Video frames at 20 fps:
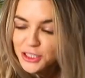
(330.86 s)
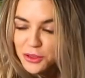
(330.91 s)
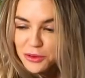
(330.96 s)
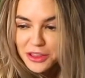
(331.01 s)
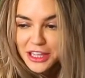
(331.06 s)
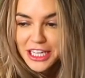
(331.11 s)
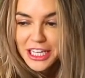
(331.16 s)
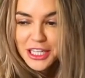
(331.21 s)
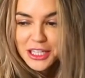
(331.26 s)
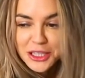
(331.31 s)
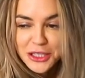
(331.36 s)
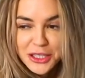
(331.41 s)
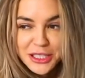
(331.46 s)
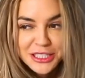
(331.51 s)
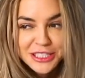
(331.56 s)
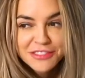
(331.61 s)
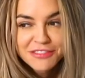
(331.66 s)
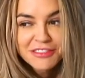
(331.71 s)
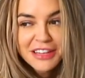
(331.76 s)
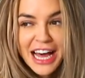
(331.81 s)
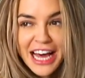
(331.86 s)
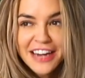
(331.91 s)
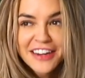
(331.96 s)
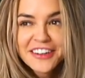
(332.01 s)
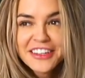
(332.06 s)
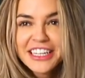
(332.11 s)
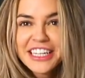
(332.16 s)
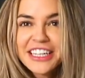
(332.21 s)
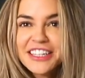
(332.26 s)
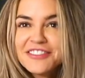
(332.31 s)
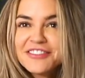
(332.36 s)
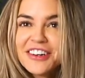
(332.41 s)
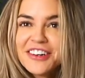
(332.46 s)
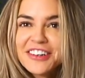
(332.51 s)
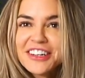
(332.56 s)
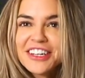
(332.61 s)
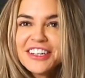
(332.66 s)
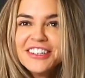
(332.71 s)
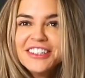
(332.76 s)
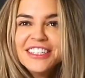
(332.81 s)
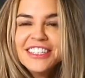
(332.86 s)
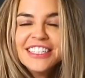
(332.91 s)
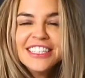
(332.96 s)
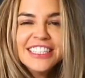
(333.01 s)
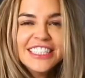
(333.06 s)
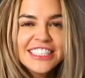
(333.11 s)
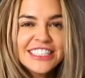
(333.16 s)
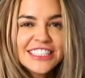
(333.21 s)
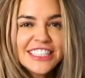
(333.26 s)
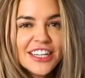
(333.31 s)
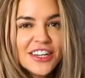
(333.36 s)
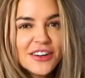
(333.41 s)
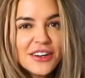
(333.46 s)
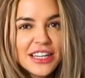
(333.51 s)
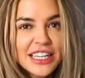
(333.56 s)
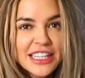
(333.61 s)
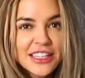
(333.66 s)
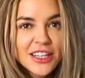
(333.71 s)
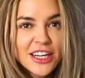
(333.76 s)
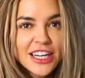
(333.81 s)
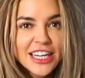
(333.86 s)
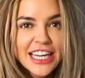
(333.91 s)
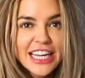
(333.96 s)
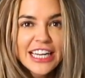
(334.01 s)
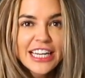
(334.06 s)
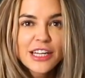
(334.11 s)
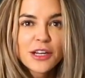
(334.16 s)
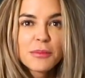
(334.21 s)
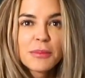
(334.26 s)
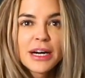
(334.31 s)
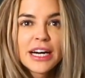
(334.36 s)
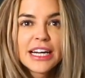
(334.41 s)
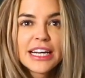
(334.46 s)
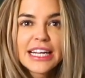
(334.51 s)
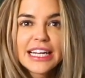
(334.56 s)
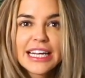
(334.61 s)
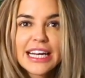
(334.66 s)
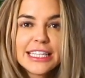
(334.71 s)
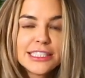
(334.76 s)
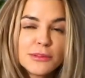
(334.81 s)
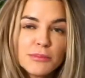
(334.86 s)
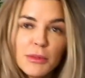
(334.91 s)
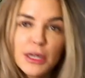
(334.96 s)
don't think it looks flattering in a photo. So elongating your body as